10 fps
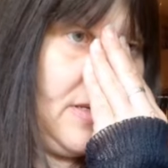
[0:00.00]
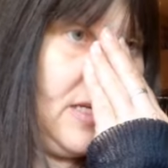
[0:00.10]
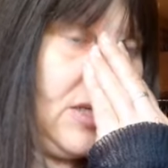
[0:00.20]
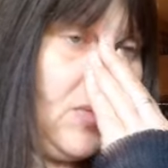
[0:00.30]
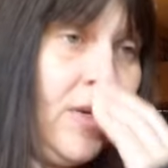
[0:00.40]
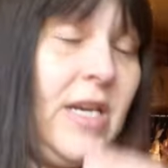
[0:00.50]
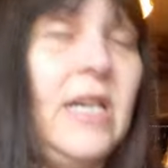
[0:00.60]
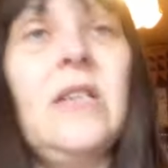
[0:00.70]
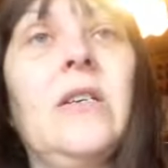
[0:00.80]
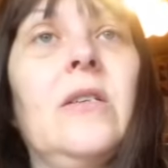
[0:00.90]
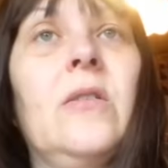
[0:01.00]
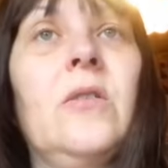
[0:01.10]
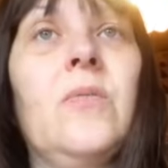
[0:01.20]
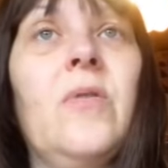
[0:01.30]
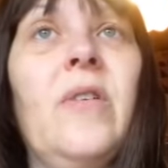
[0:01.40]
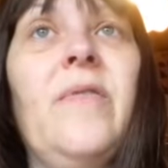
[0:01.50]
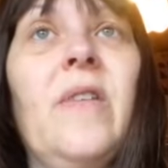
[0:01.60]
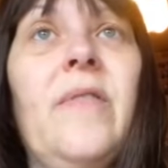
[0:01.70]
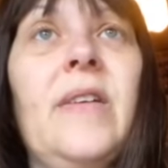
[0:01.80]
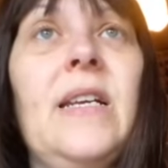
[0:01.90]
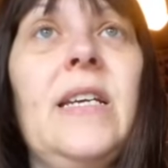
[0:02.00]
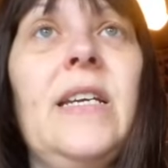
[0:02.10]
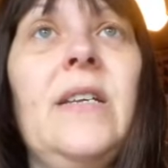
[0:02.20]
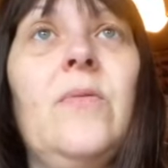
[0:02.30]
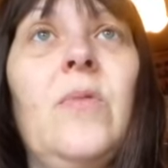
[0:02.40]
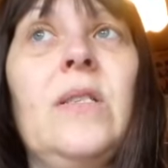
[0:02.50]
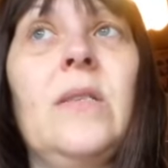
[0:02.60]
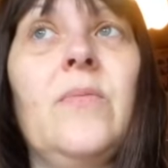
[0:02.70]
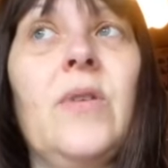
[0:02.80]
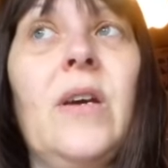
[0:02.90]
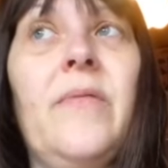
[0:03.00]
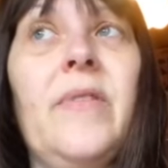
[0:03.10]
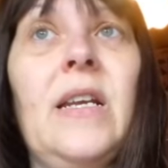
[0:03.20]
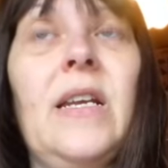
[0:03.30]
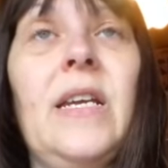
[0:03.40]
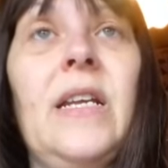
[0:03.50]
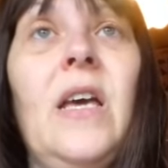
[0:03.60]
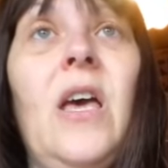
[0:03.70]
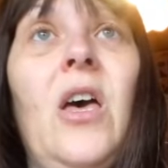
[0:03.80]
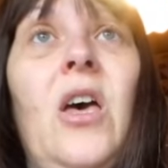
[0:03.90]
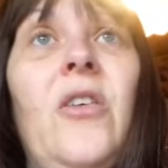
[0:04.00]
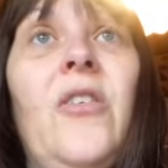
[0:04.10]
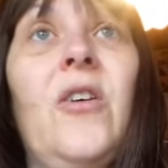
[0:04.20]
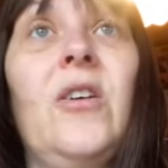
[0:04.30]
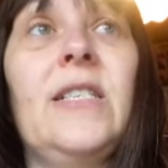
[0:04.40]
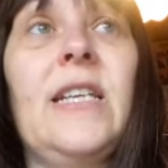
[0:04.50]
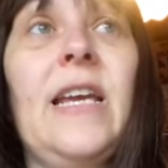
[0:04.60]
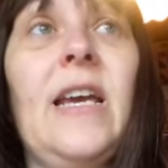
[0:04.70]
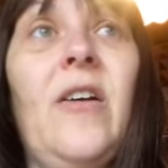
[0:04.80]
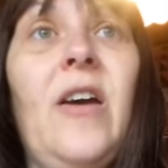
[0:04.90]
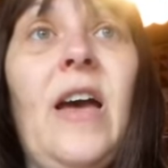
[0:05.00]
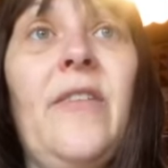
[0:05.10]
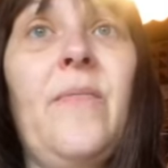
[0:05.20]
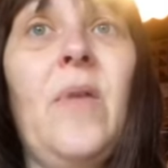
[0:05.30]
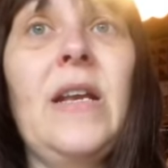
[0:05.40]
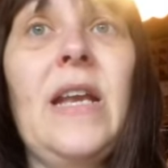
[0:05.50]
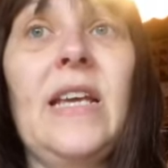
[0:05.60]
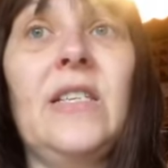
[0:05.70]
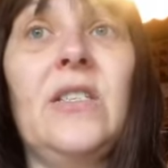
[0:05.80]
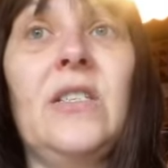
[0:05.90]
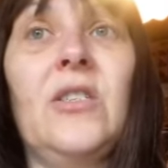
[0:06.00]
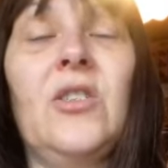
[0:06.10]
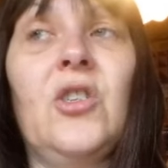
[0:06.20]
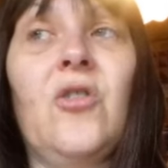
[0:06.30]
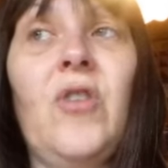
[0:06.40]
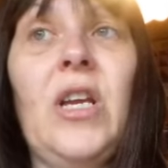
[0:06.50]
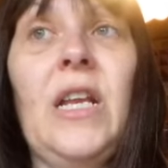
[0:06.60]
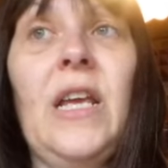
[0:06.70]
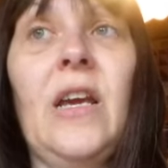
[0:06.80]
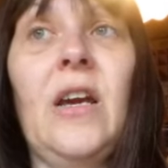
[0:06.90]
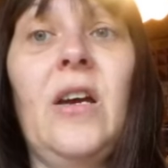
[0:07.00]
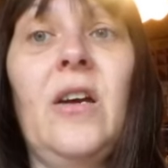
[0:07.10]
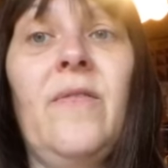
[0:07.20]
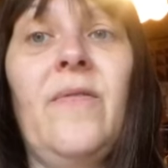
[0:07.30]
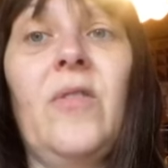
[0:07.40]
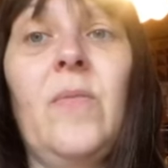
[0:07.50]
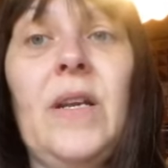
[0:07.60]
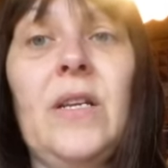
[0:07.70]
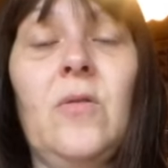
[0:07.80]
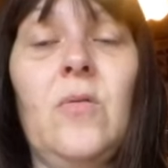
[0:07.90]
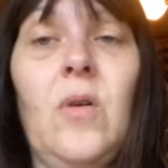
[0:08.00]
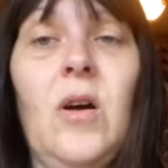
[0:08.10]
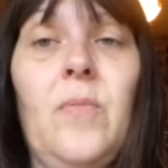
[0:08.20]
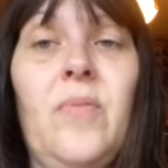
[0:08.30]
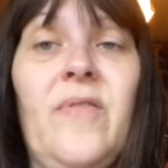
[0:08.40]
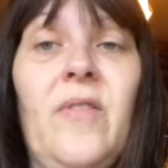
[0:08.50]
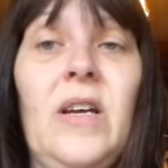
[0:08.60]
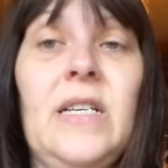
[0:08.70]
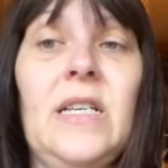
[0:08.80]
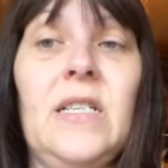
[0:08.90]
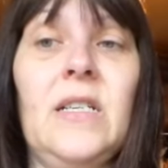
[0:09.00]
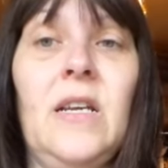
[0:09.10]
this week, tomorrow evening I have a clean, Wednesday morning I have a clean, Thursday I have my next screening for the medical work provided,